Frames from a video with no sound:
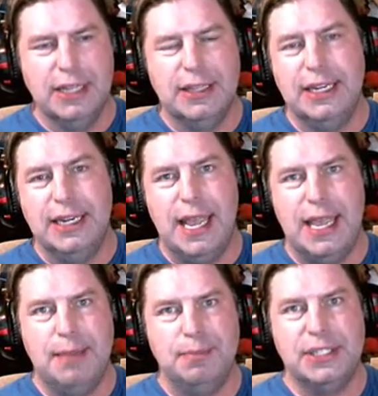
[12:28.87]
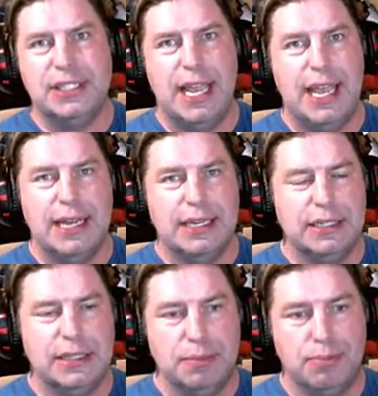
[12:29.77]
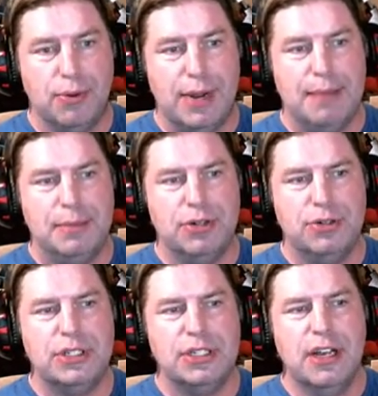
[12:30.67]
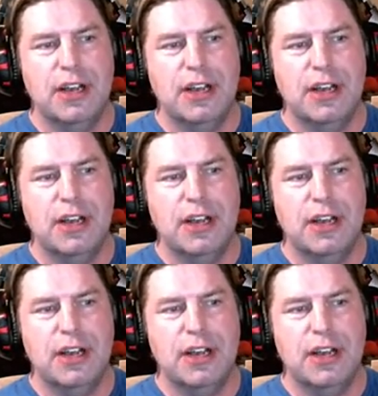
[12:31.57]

the names and the parameters